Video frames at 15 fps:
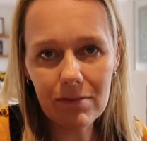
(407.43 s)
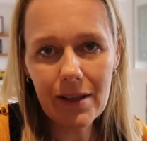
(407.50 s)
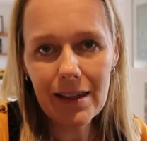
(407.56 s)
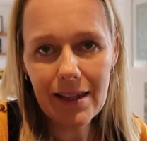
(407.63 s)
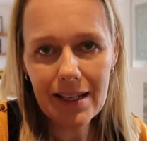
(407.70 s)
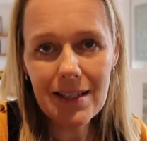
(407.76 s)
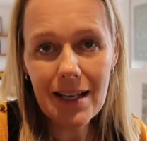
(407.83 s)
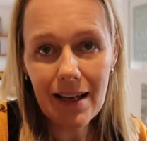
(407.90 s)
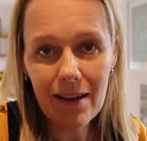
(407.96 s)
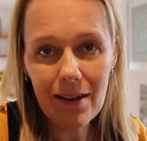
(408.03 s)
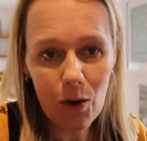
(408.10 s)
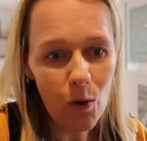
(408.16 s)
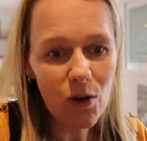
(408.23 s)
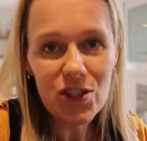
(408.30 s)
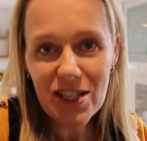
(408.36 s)
with this
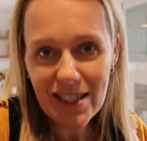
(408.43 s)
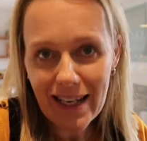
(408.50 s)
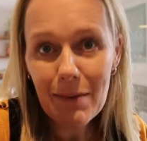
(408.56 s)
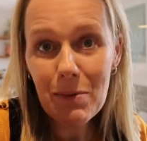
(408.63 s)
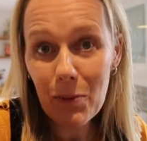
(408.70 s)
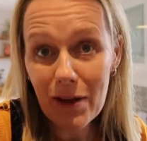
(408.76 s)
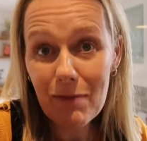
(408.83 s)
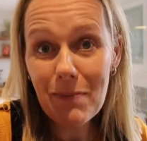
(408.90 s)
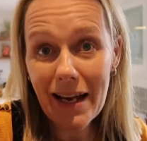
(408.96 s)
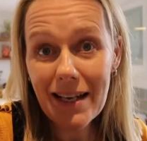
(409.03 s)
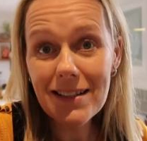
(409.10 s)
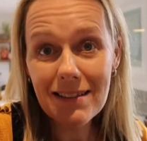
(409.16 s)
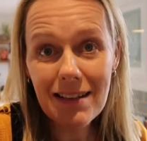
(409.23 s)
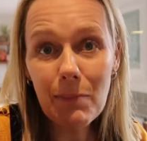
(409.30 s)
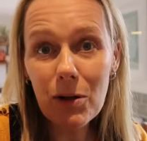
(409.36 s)
quantity, but we've
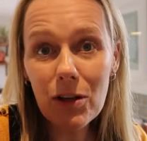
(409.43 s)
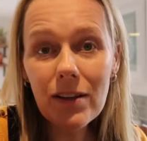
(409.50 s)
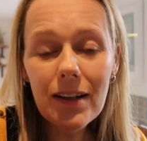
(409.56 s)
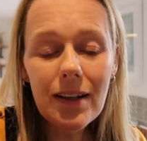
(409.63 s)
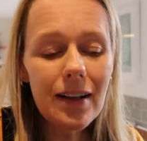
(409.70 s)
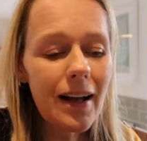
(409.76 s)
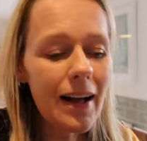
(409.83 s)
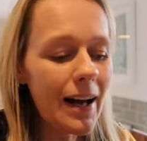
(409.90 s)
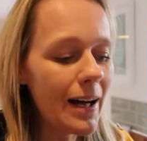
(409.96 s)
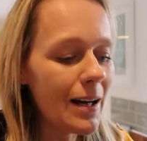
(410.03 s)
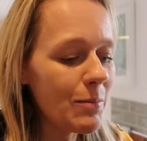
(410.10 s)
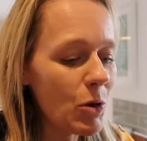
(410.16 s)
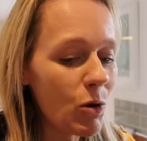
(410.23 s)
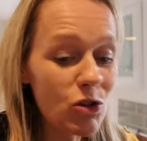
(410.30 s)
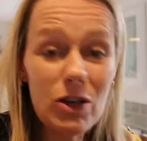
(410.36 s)
made double
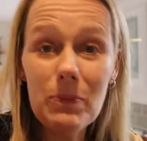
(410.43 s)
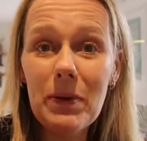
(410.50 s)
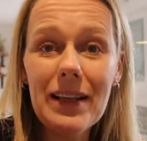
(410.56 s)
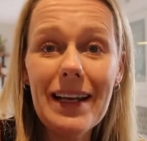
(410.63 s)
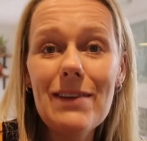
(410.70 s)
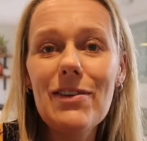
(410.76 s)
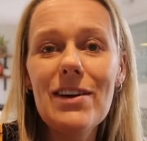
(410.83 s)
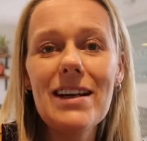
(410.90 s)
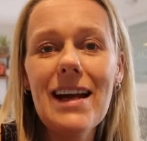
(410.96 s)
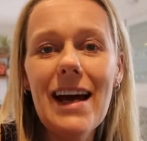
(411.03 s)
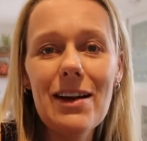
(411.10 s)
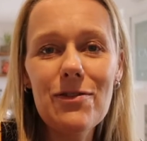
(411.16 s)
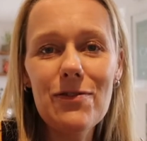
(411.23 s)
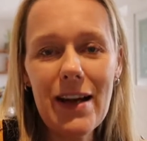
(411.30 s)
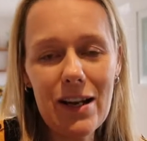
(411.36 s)
or triple even
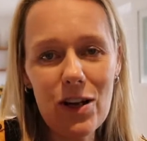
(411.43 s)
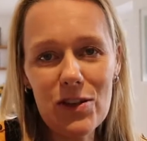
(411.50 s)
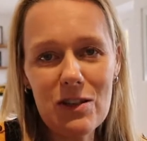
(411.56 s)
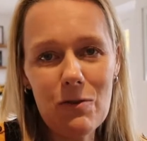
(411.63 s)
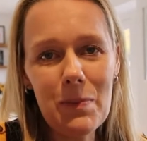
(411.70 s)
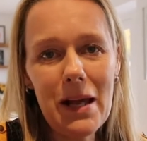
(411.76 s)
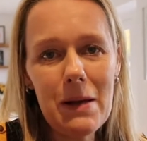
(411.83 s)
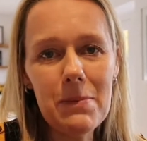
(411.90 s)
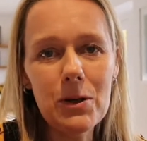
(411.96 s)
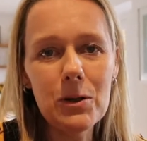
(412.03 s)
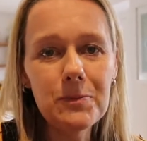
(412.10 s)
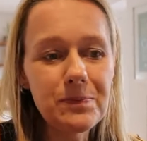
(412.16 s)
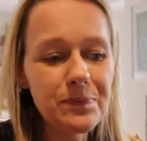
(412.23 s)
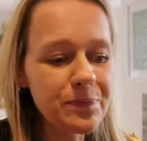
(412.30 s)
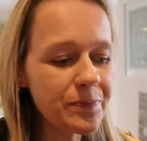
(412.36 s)
and fed lots of
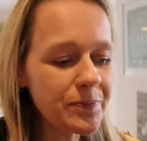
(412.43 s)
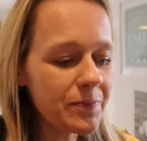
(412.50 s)
people.